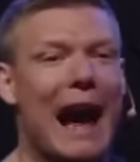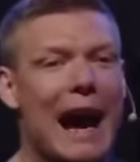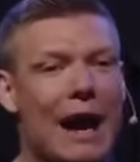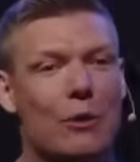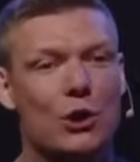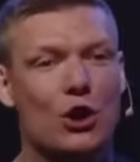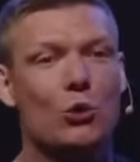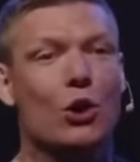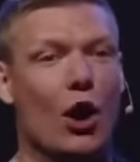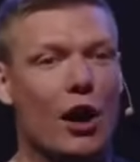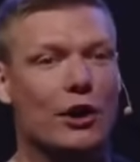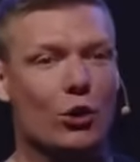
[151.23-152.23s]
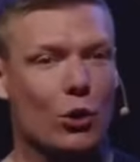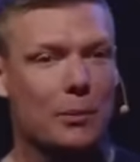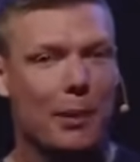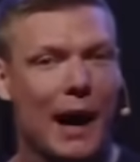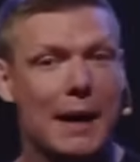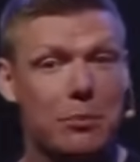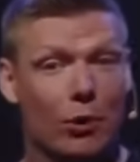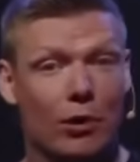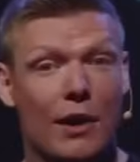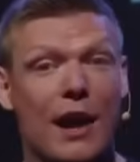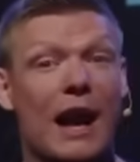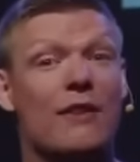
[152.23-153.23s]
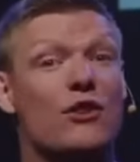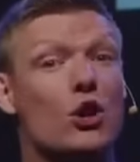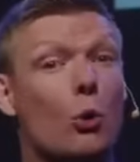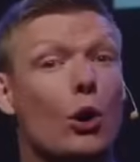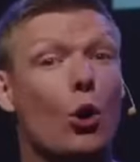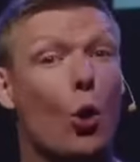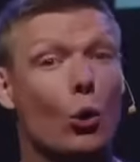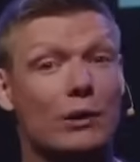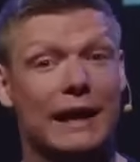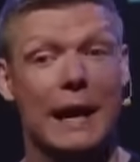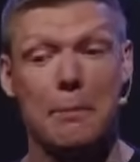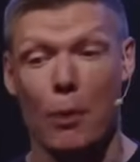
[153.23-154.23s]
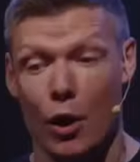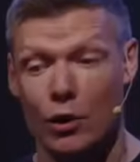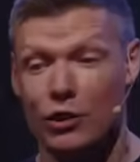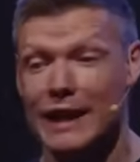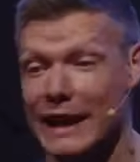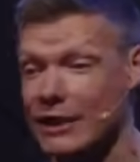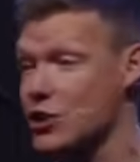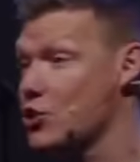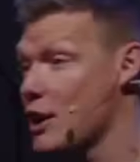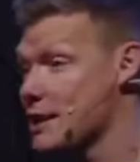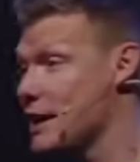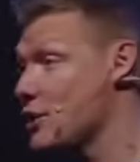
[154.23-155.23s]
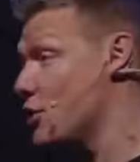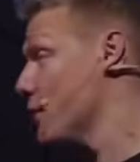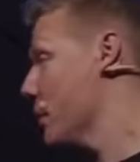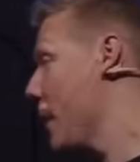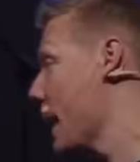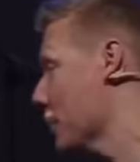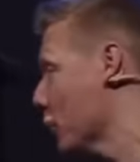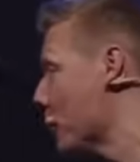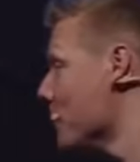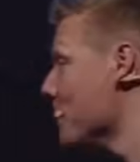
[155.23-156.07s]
how you got your Bible. If you are holding a modern English translation of the Bible,